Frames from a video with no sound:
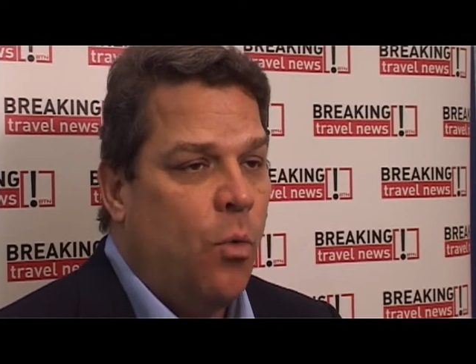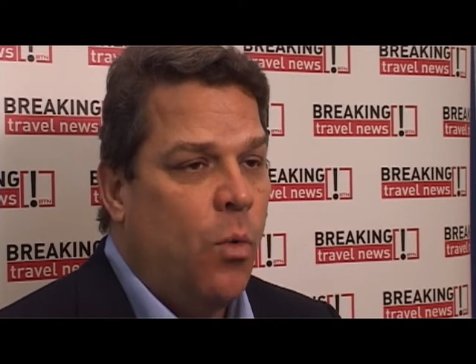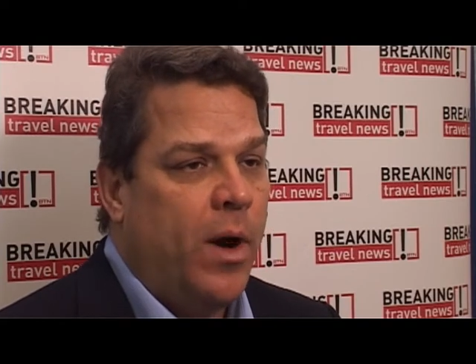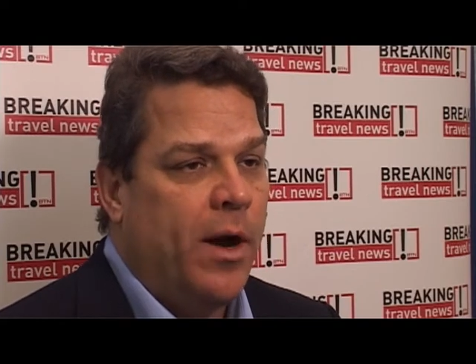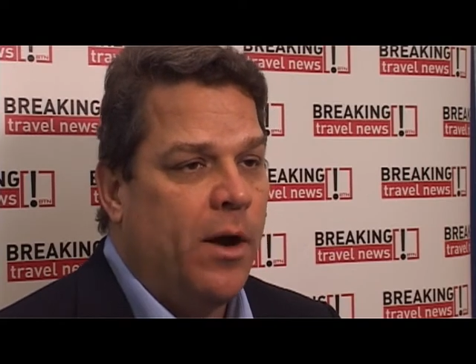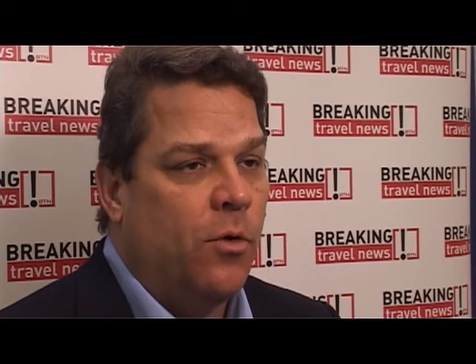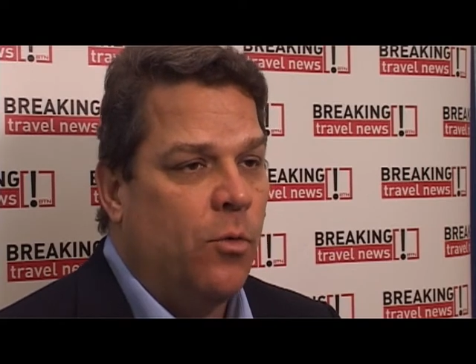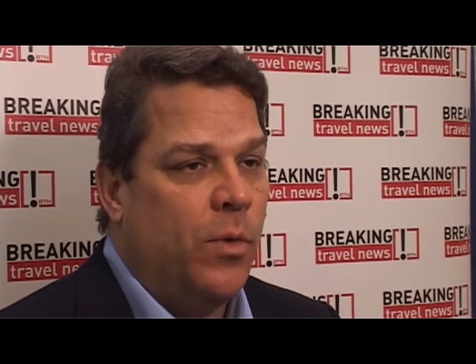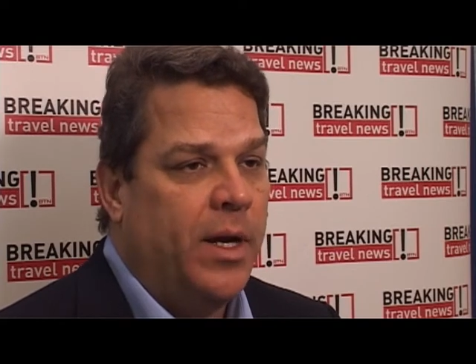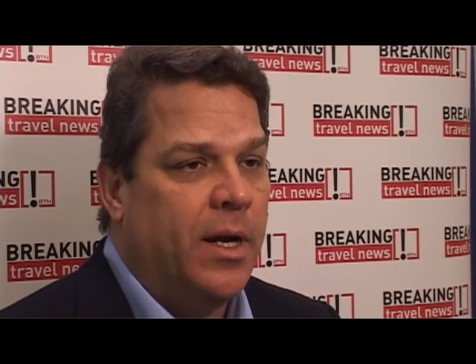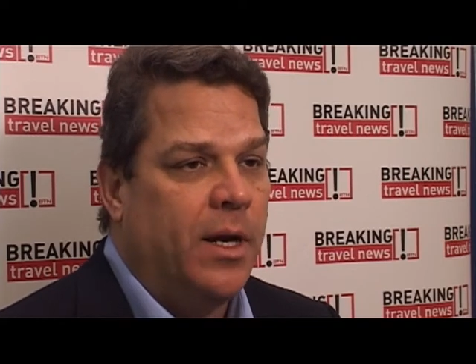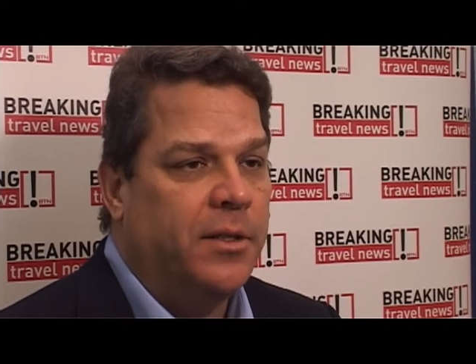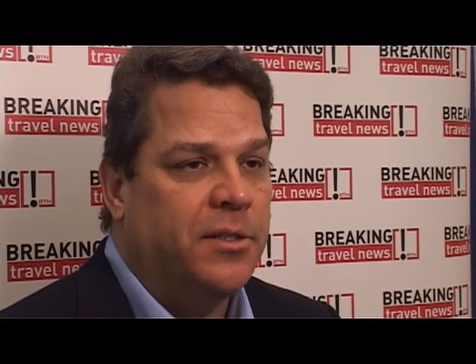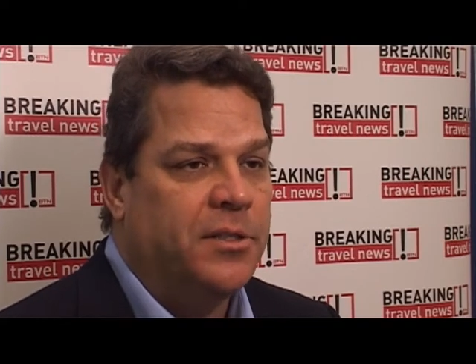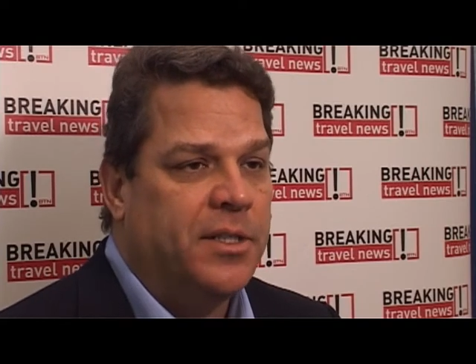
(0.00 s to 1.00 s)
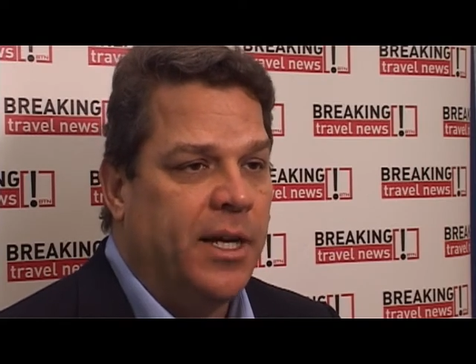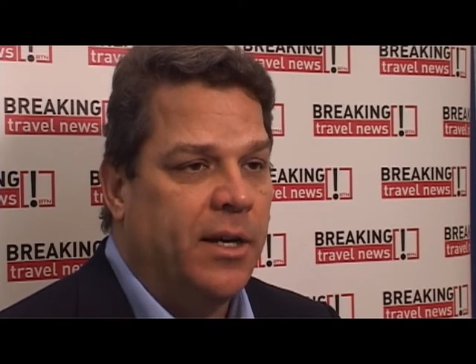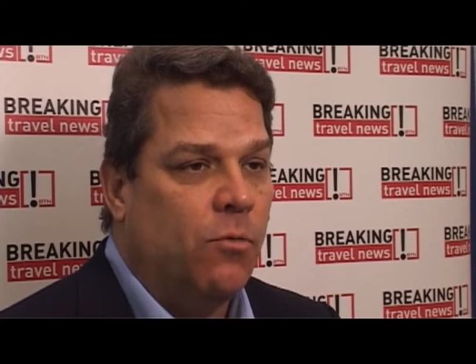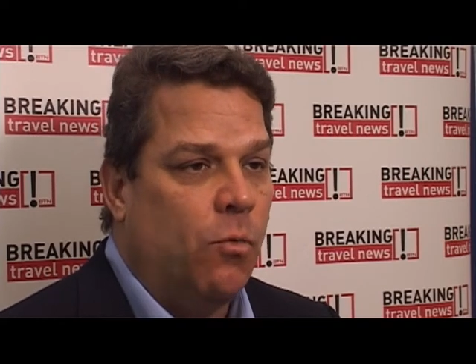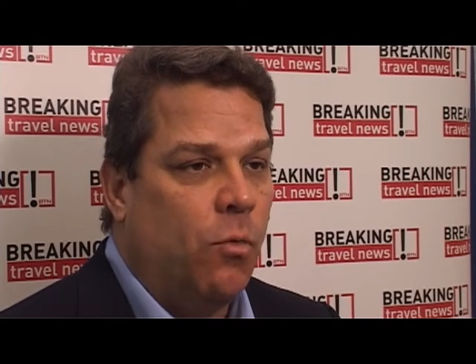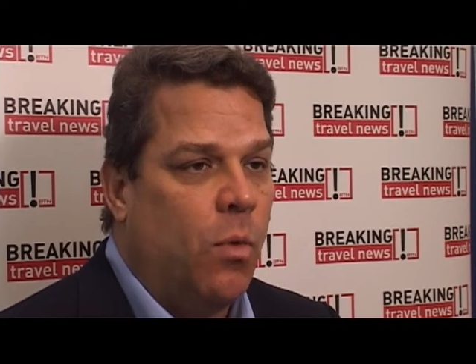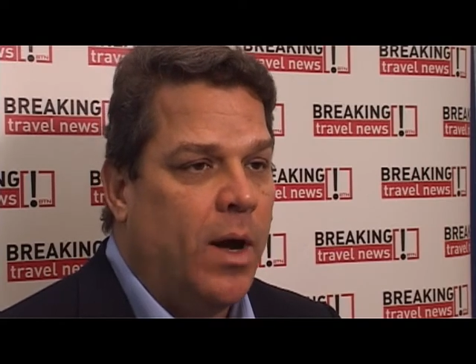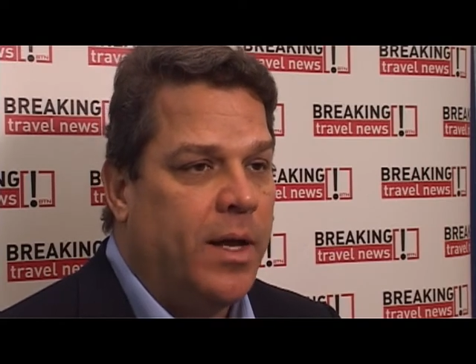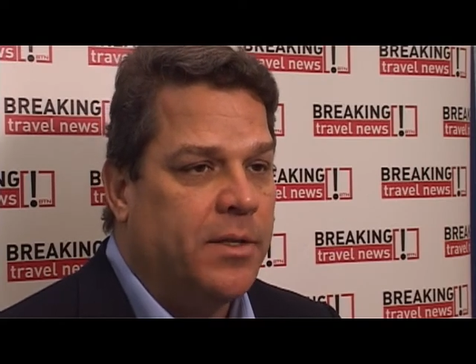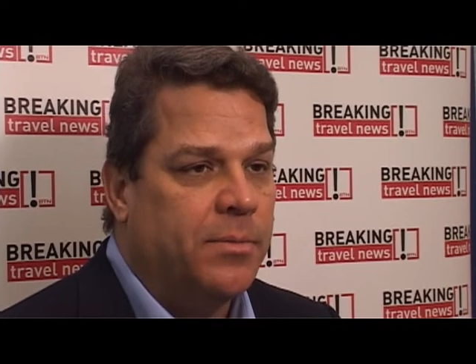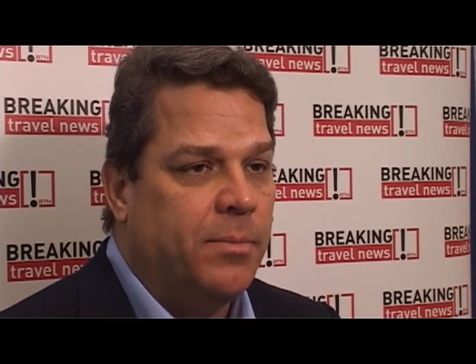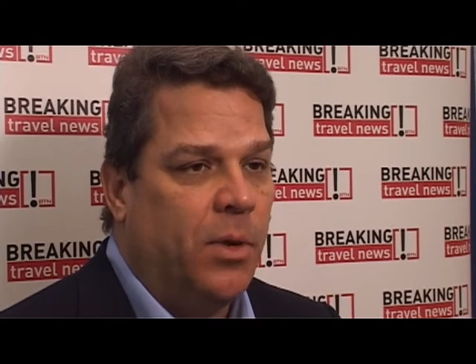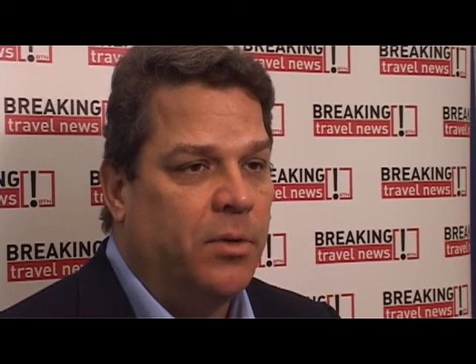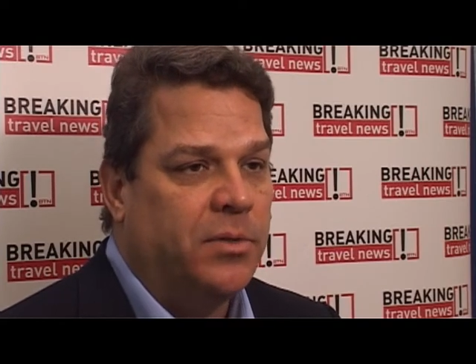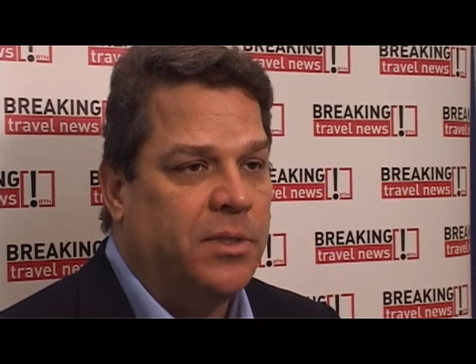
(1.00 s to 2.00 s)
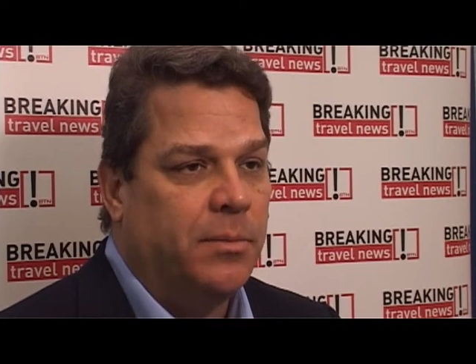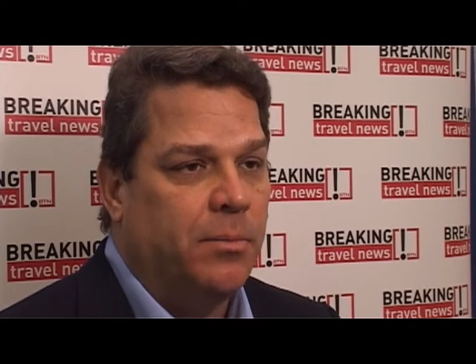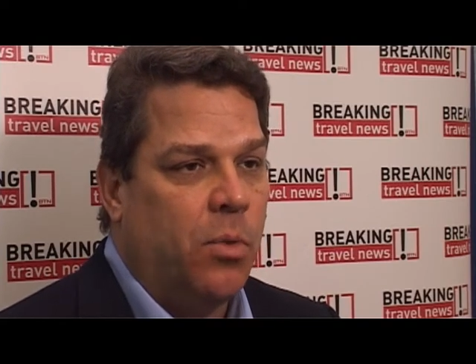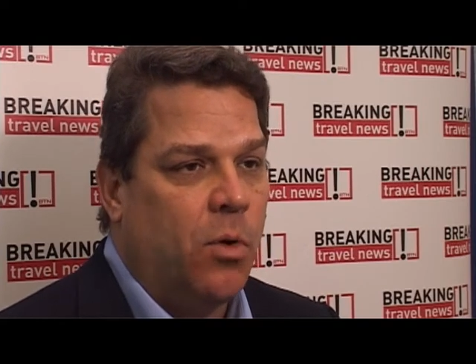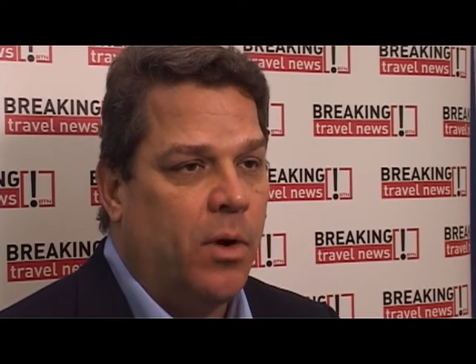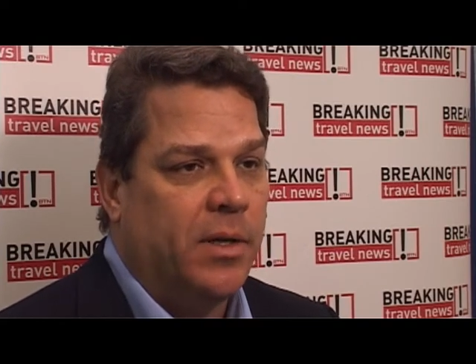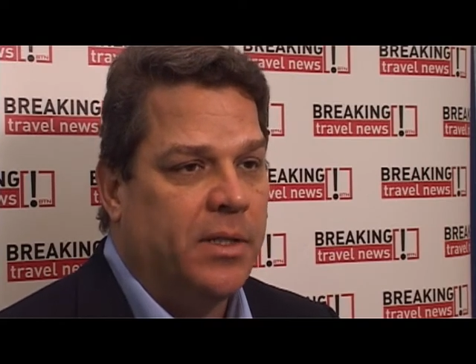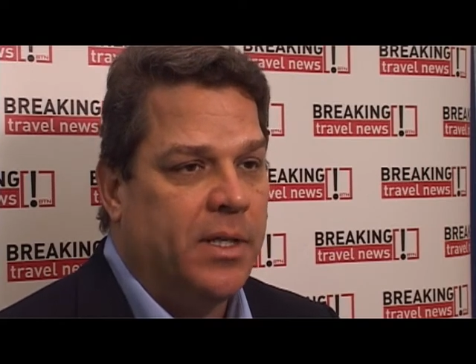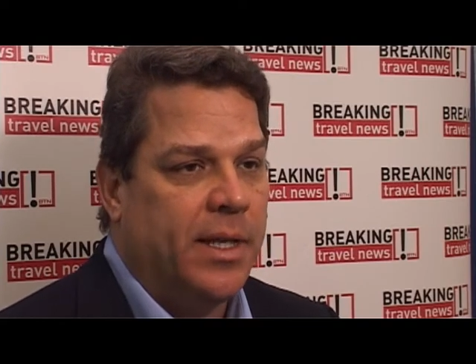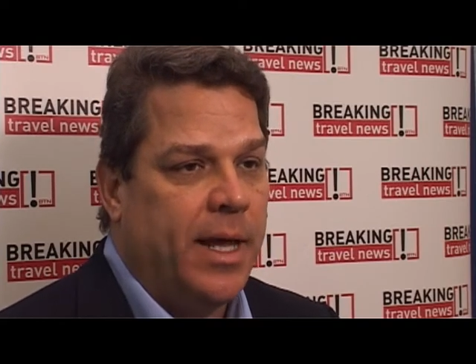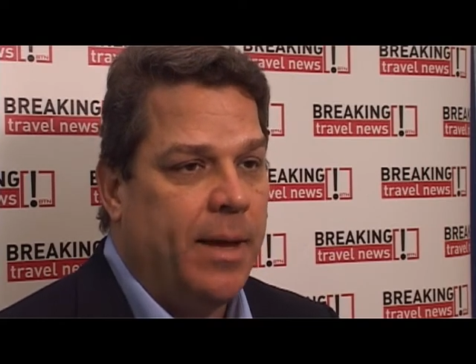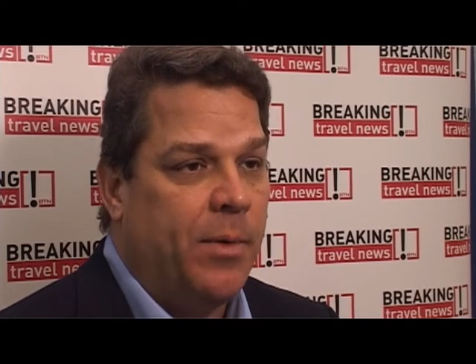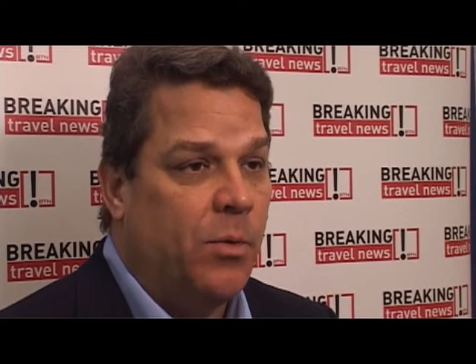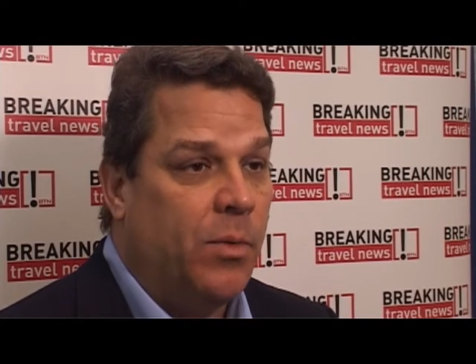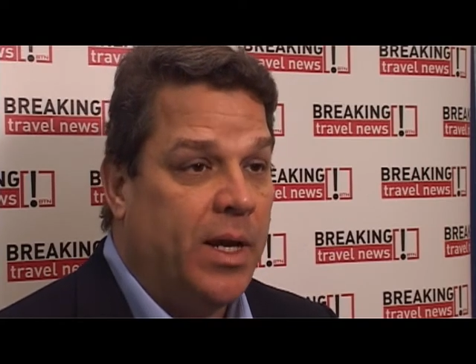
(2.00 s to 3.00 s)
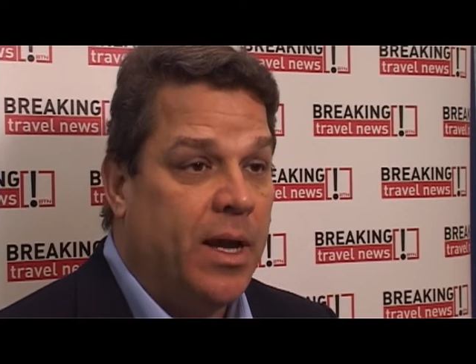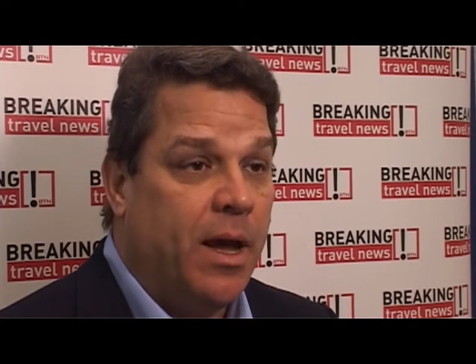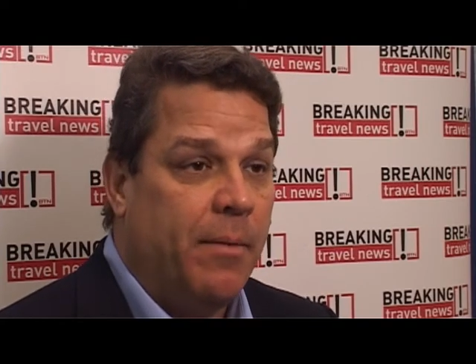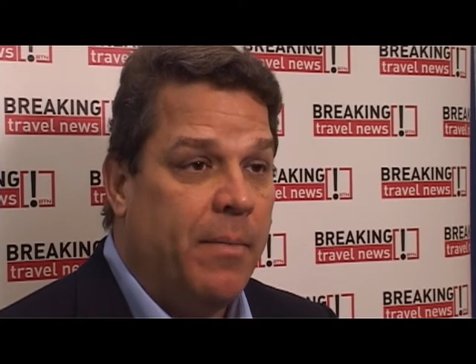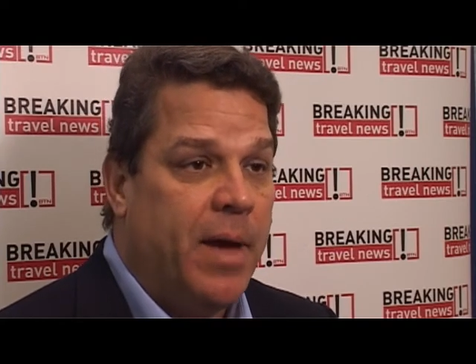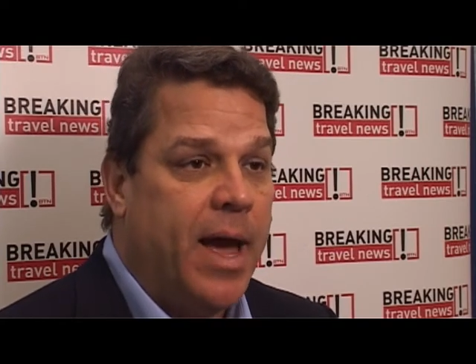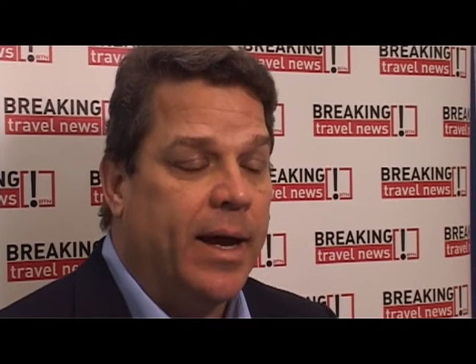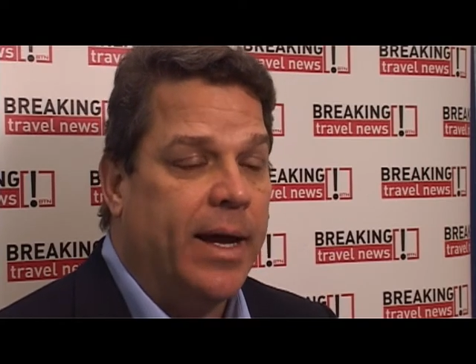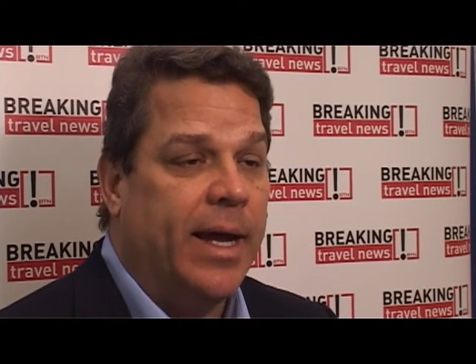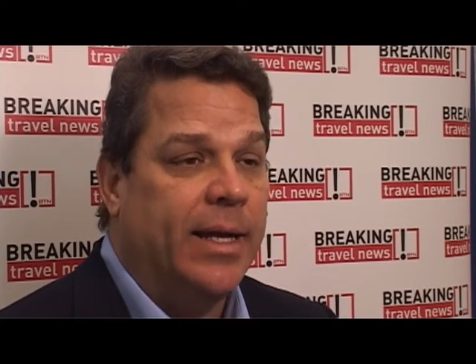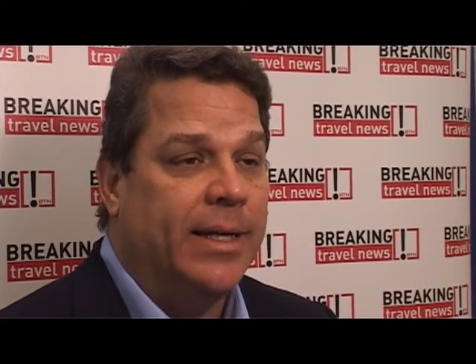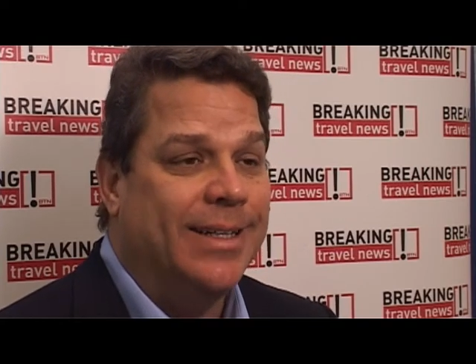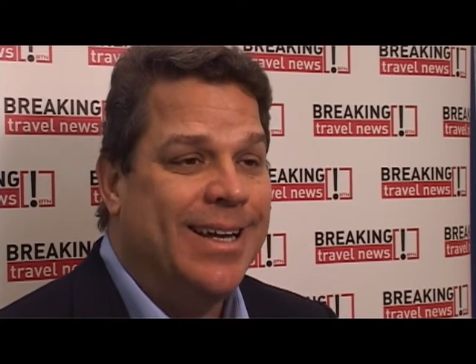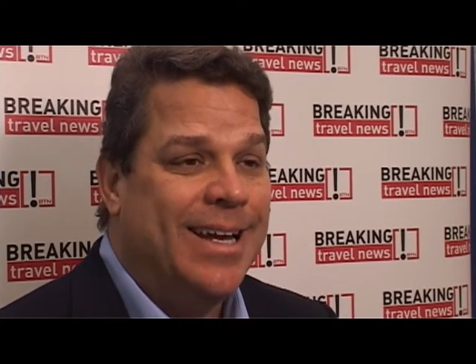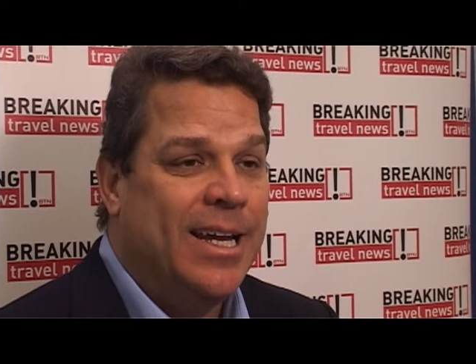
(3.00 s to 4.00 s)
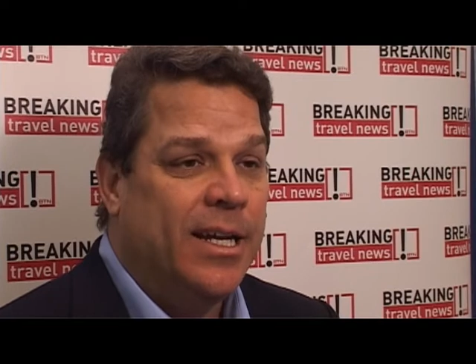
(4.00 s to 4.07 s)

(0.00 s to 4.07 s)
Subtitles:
where we understand what's most important to them, and we come back and